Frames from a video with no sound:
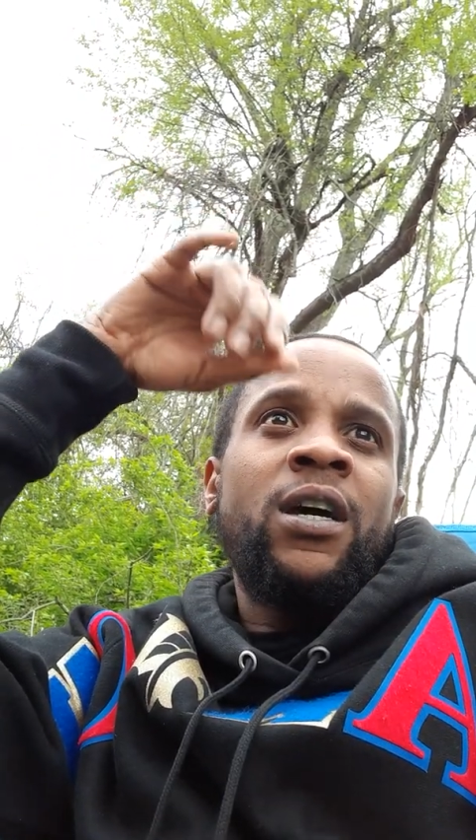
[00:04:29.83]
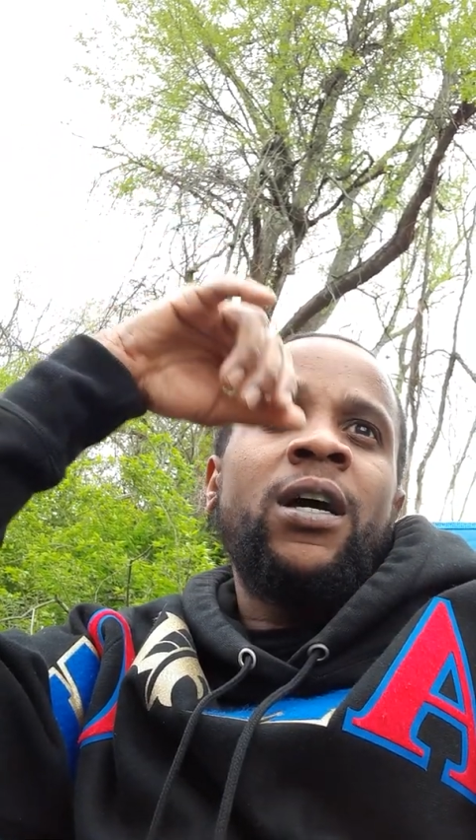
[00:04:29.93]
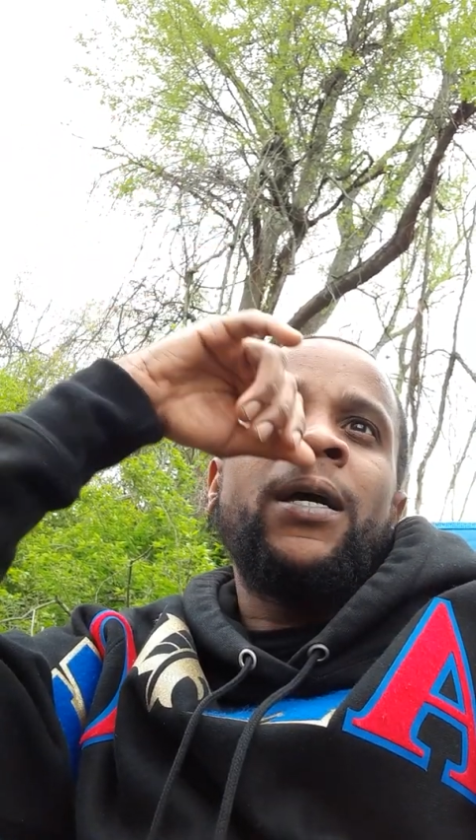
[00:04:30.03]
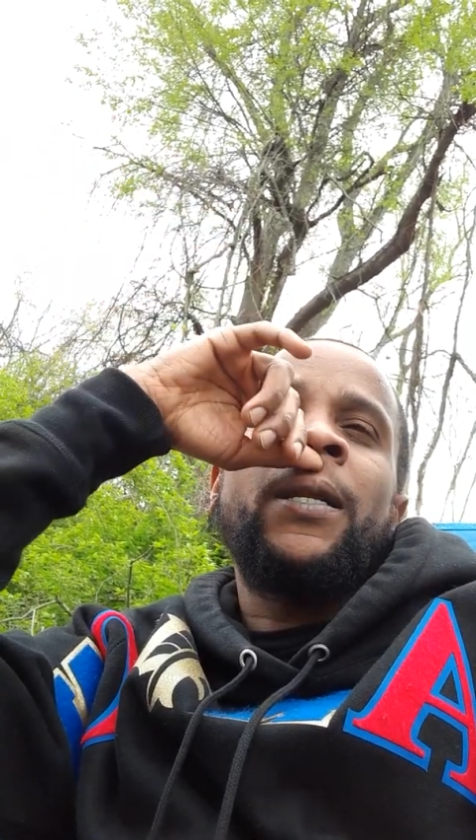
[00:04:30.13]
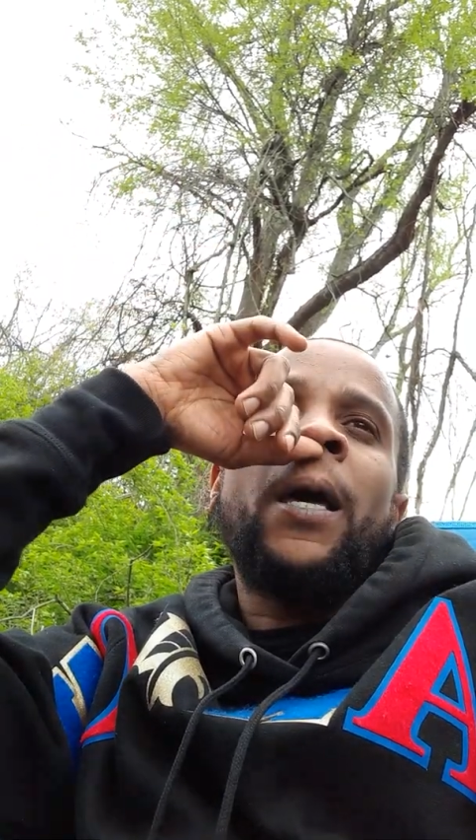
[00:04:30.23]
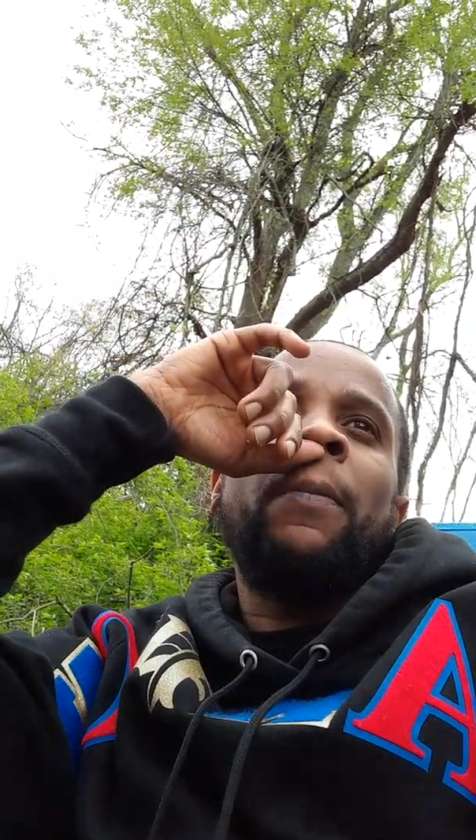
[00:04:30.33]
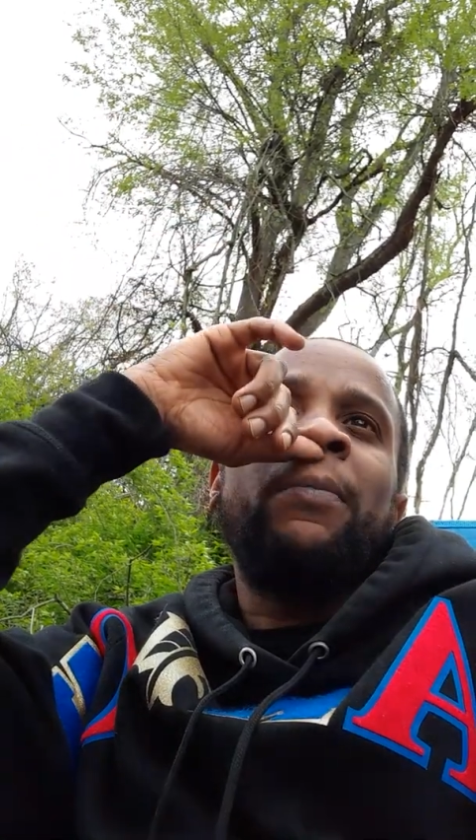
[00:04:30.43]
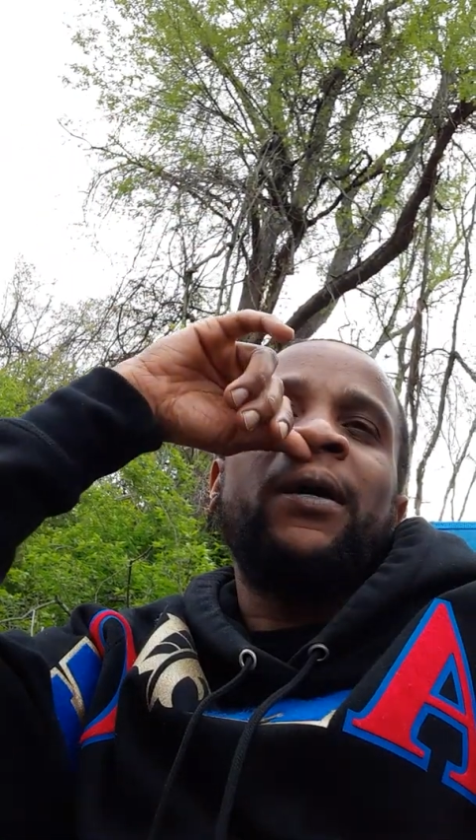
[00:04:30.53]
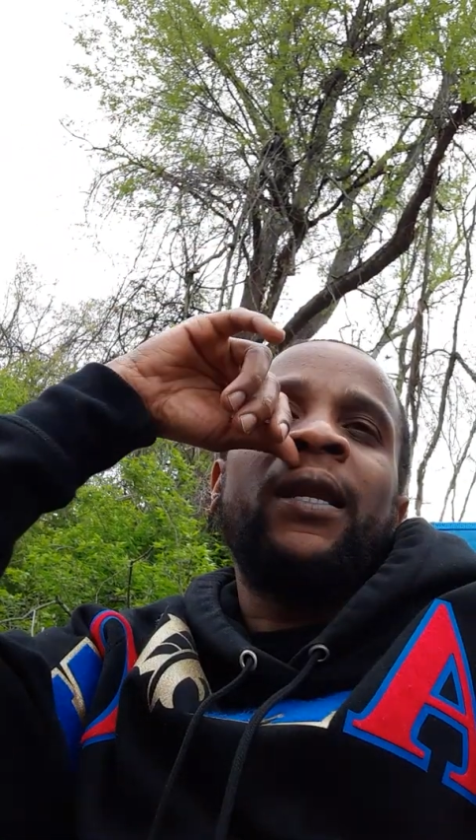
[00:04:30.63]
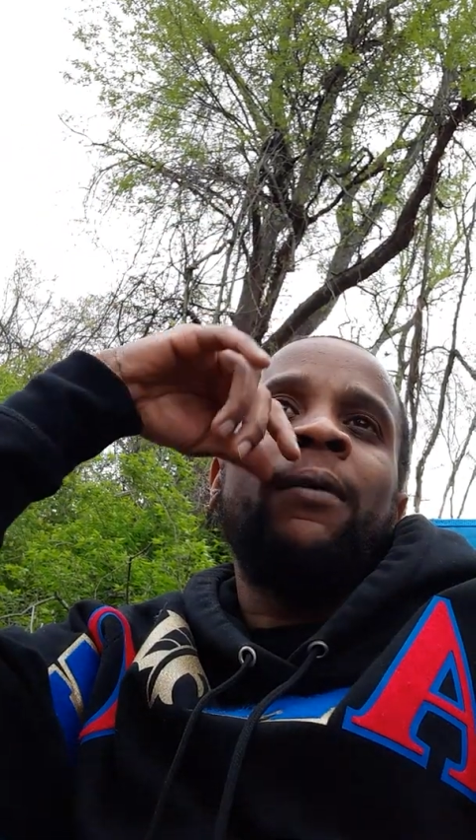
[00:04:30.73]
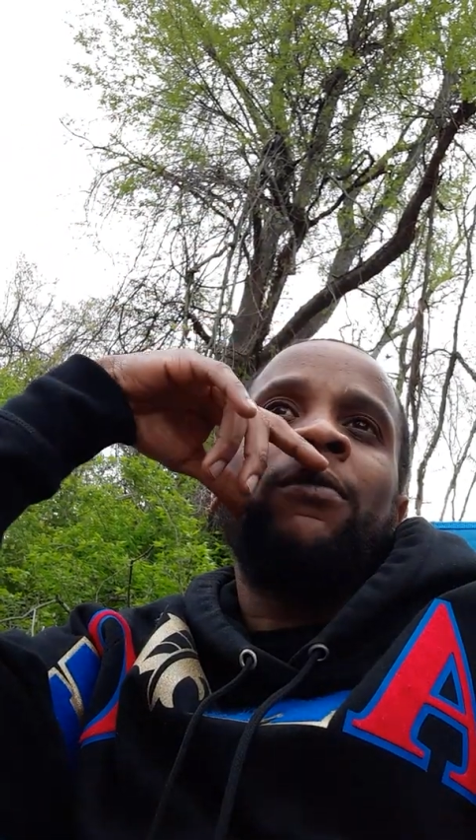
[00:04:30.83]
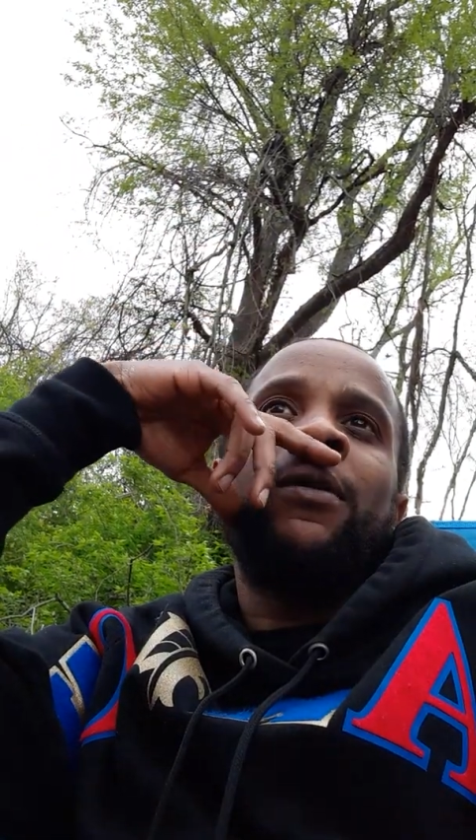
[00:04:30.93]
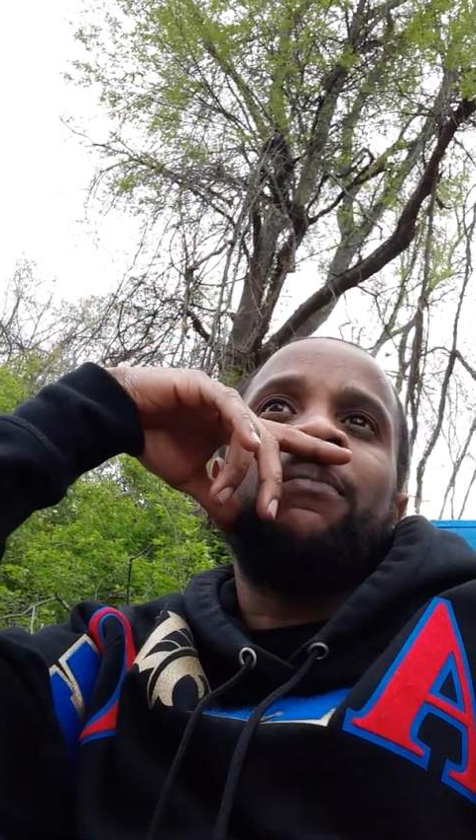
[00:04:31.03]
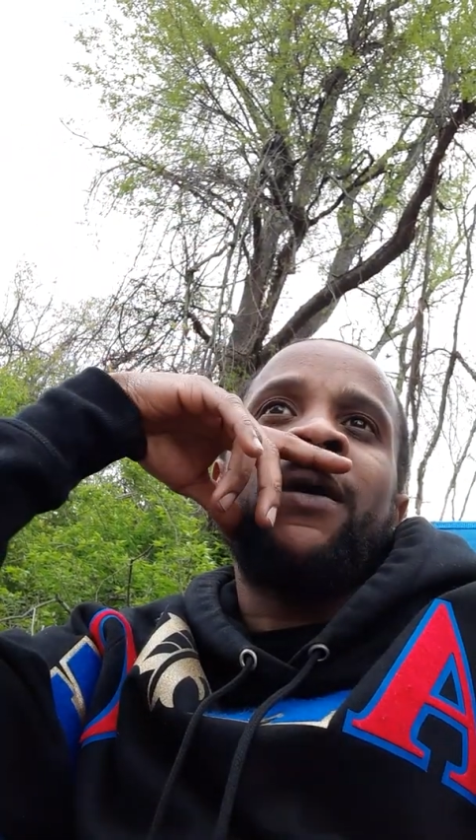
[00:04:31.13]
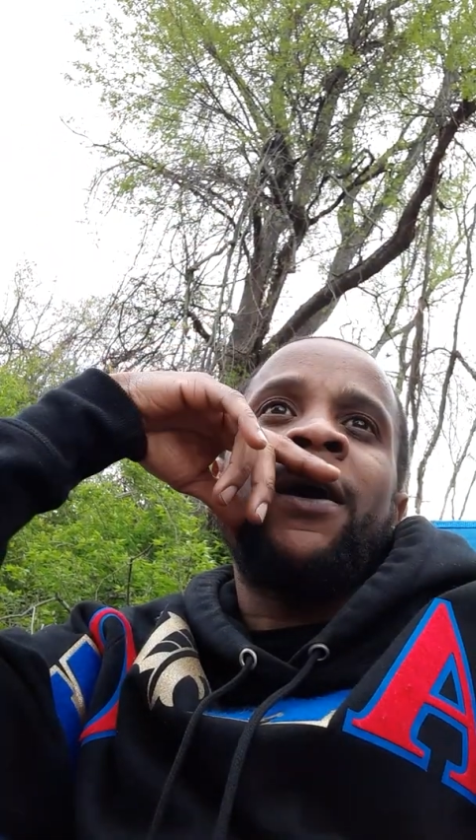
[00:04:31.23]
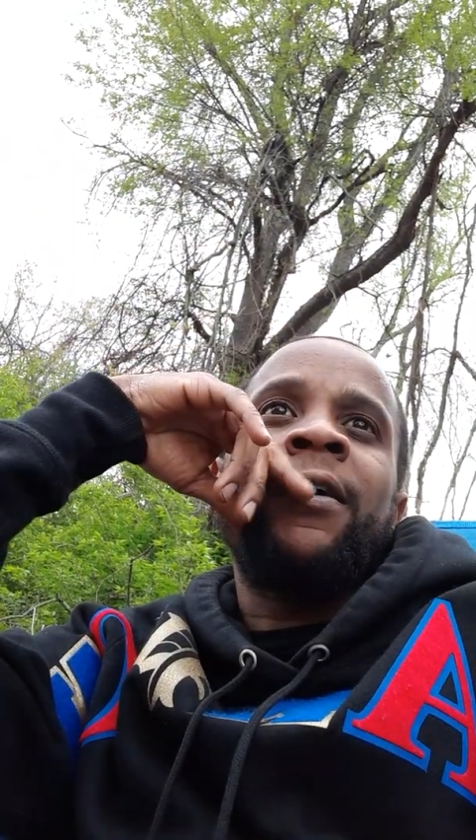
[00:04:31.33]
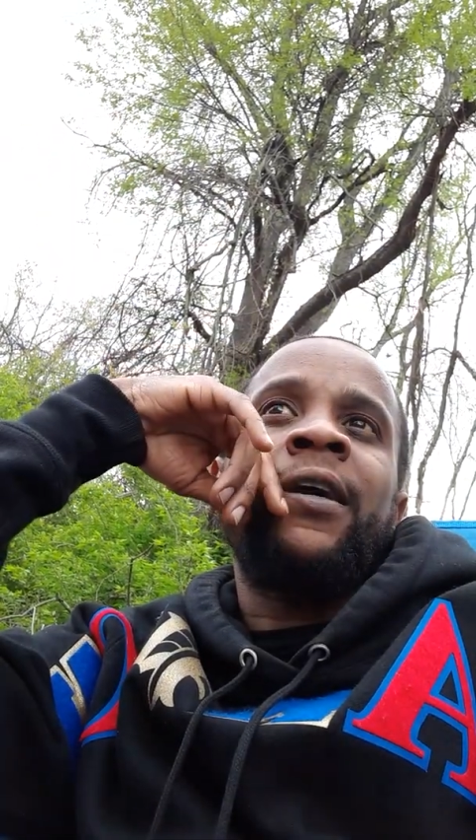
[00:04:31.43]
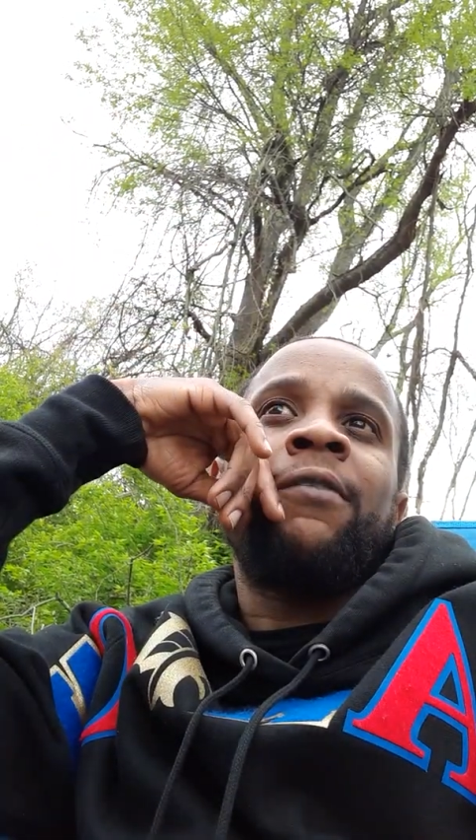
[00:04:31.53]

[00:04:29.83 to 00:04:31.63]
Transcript: and not being able to marry